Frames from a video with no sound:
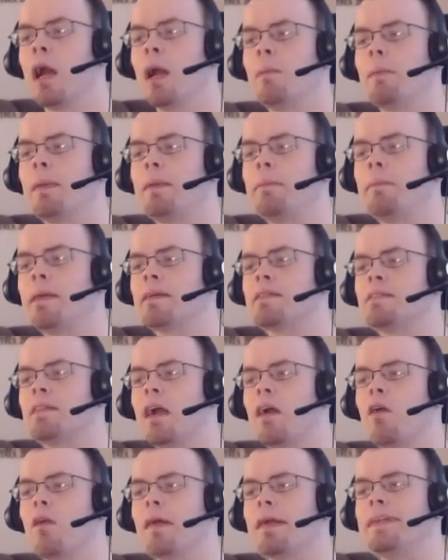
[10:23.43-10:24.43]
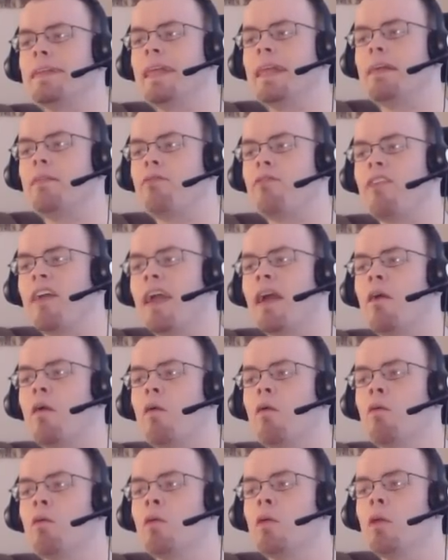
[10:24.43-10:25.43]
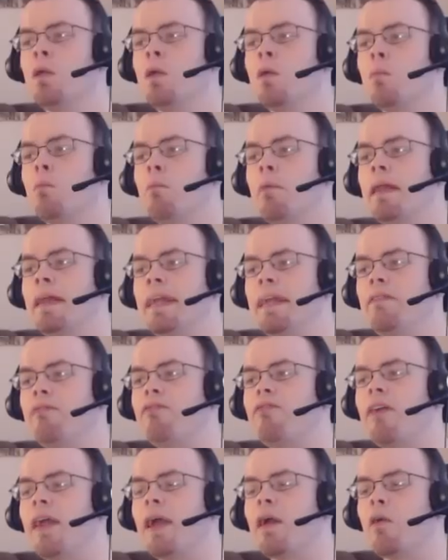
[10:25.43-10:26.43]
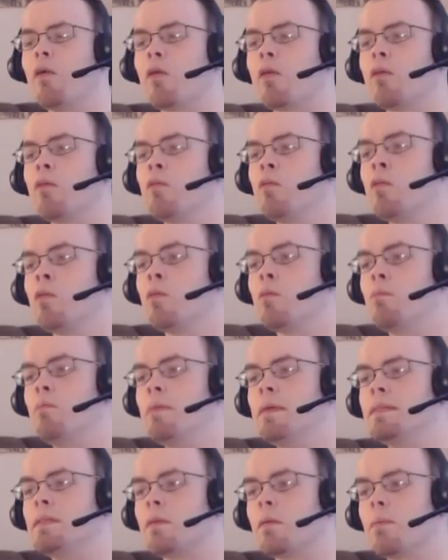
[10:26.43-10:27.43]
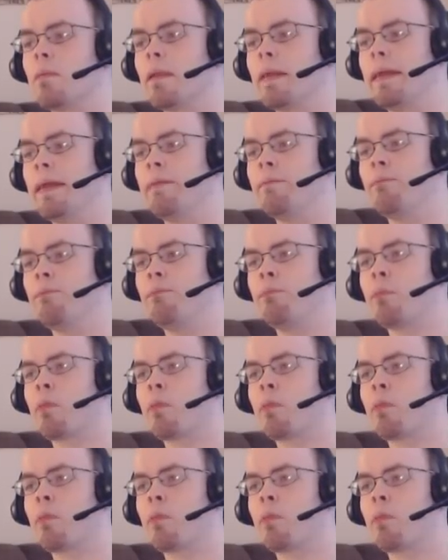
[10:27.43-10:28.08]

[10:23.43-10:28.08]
I mean, because not only did he fail, but he failed miserably.